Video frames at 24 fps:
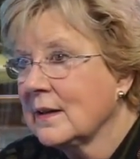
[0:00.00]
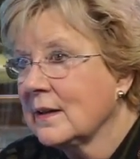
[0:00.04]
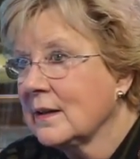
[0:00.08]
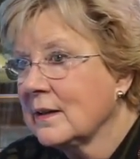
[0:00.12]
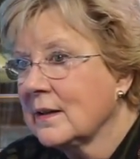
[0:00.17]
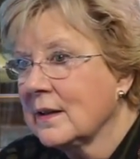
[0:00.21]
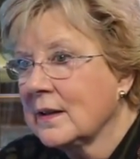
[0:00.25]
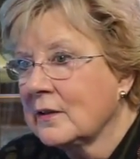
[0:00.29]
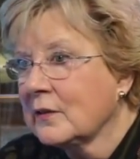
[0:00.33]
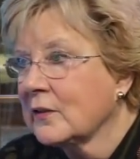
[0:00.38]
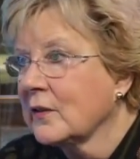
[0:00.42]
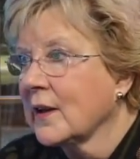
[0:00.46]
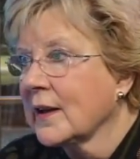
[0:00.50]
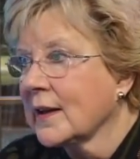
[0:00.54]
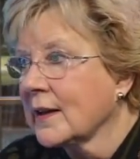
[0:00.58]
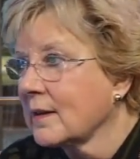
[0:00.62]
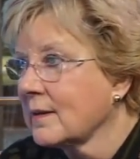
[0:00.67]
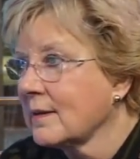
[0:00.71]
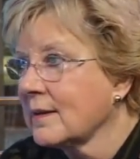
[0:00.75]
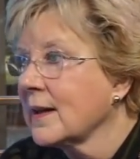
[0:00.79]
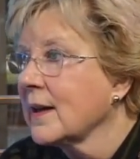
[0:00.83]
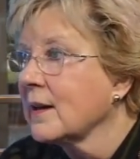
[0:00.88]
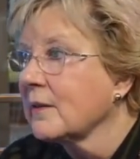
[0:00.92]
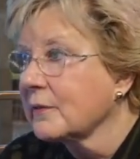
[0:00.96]
it's like
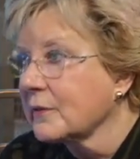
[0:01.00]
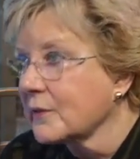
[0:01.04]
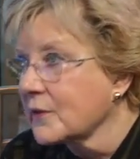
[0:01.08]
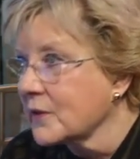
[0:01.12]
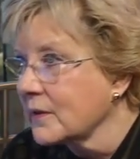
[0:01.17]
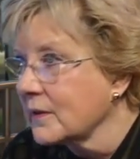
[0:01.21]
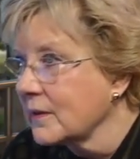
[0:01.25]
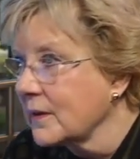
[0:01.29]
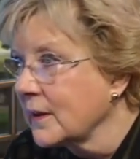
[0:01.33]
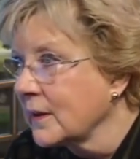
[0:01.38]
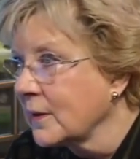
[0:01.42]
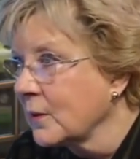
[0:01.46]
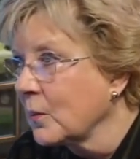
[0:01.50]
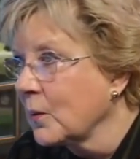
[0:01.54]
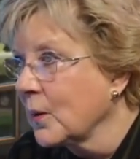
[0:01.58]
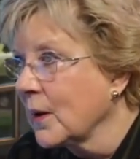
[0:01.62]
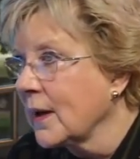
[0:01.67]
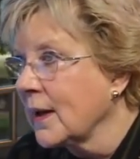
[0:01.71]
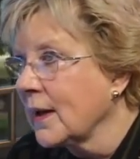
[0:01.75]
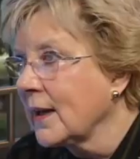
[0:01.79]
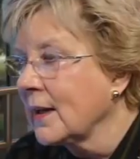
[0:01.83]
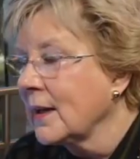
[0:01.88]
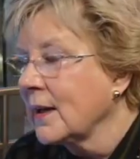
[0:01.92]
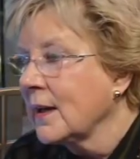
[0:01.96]
theft in a
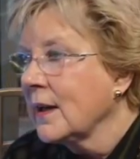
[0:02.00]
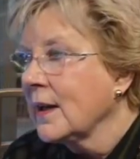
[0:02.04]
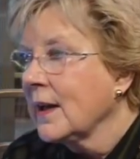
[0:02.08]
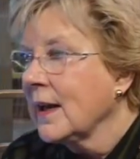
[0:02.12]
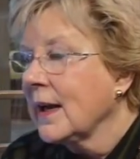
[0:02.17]
way.